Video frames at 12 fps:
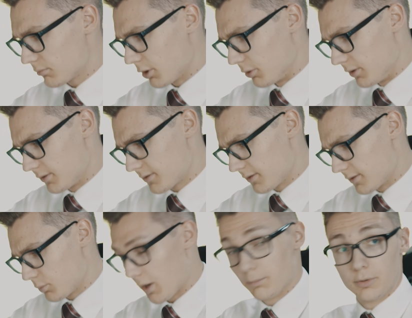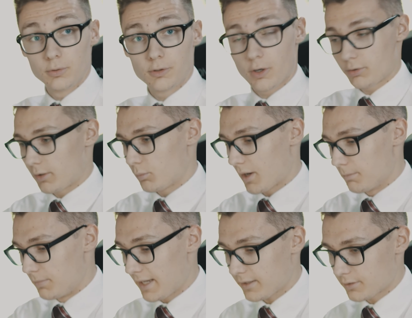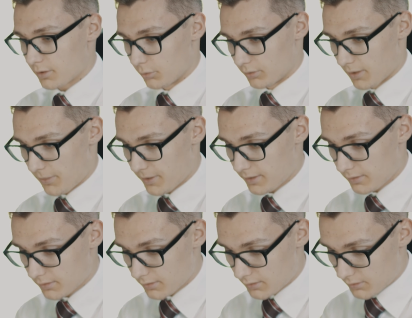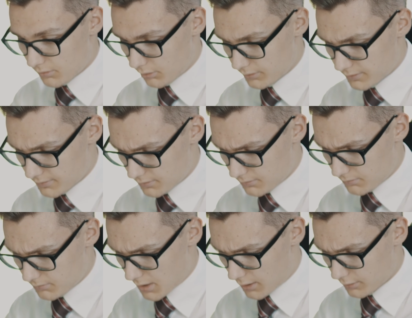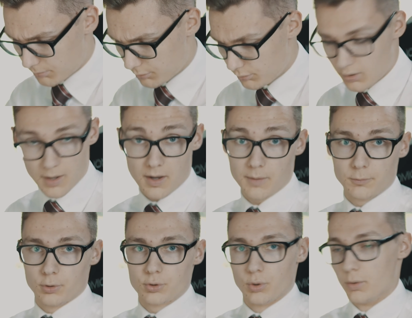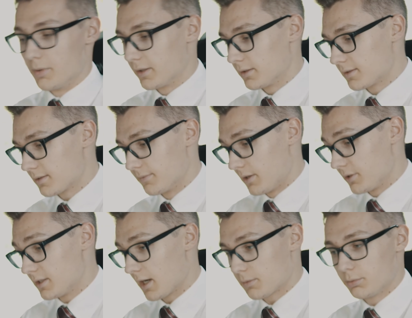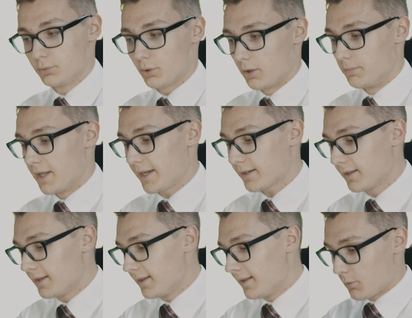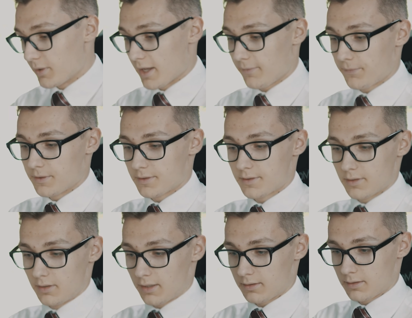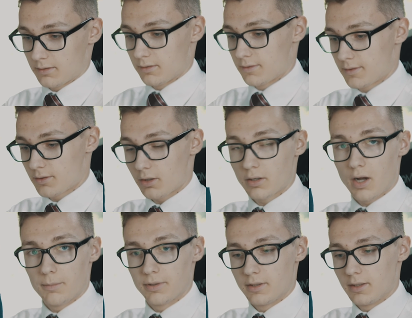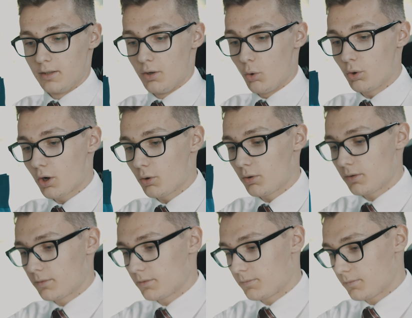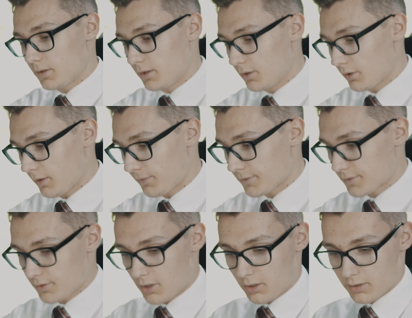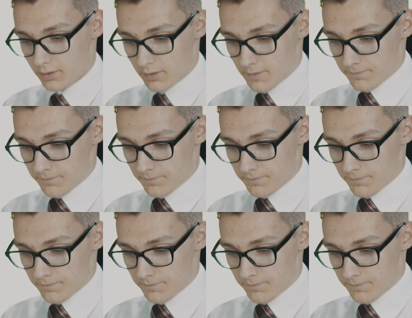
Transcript: no, it's one blue tone and one black tone, I think. Or is it dark blue? I'm not sure, but it's a very dark blue or black. We have this London Sock Company logo here on the sock.